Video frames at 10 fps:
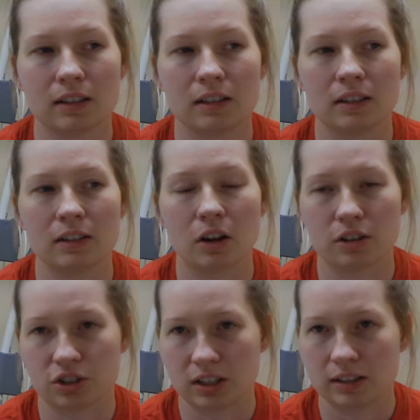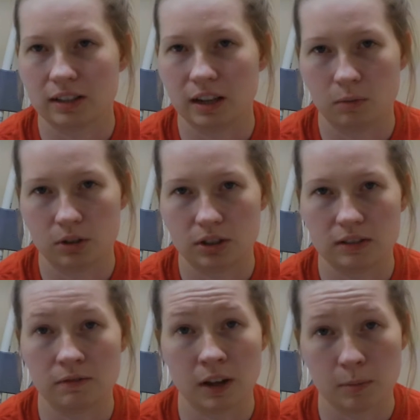nauseous and we just
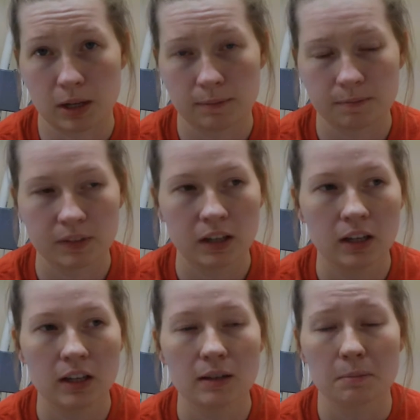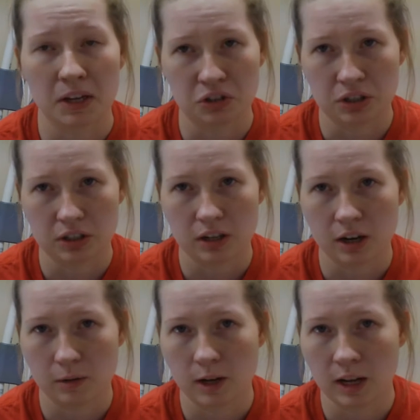vomit.
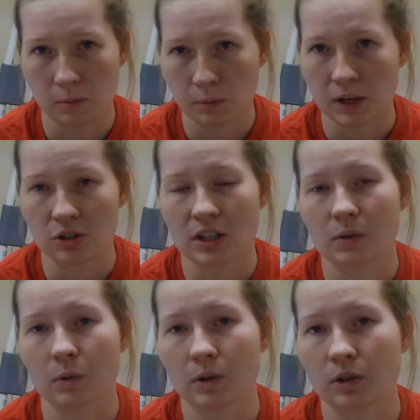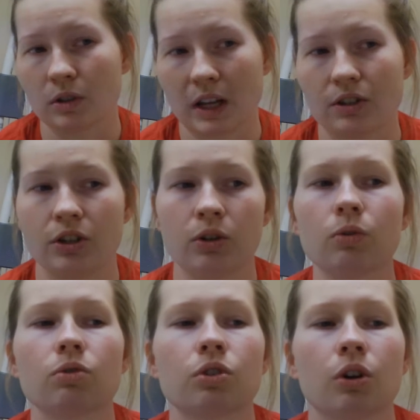Our animal patients will do that too.
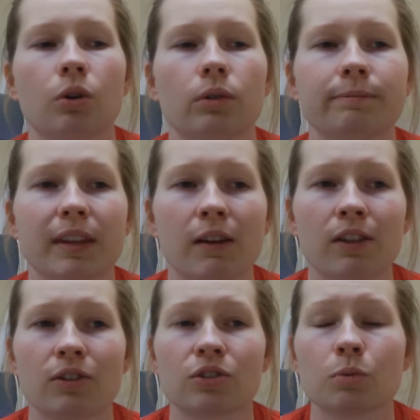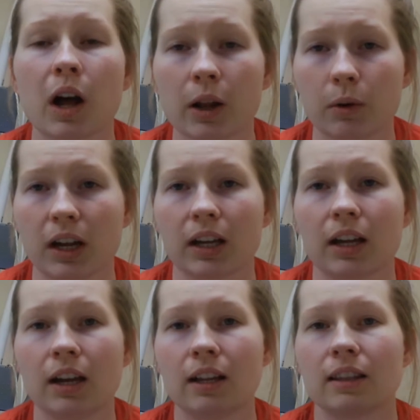So if they're swallowing,
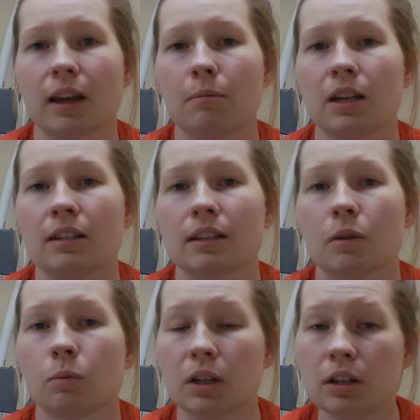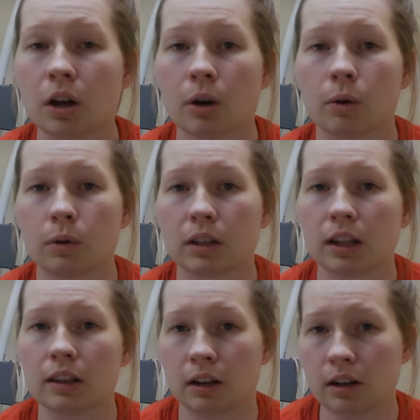that means that we know
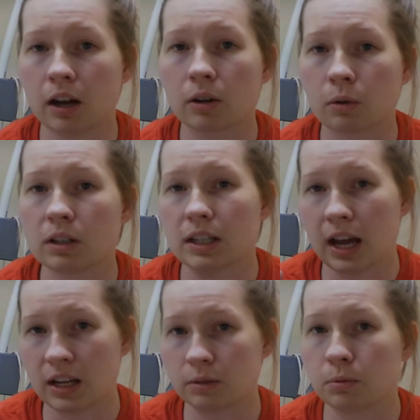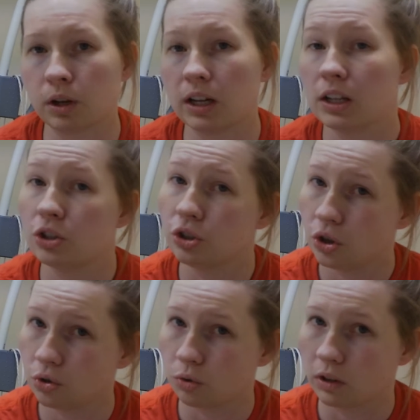that they're not going to aspirate.
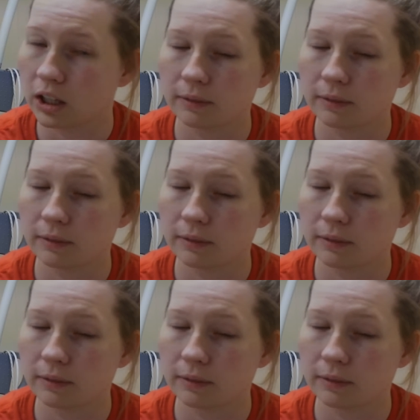Usually,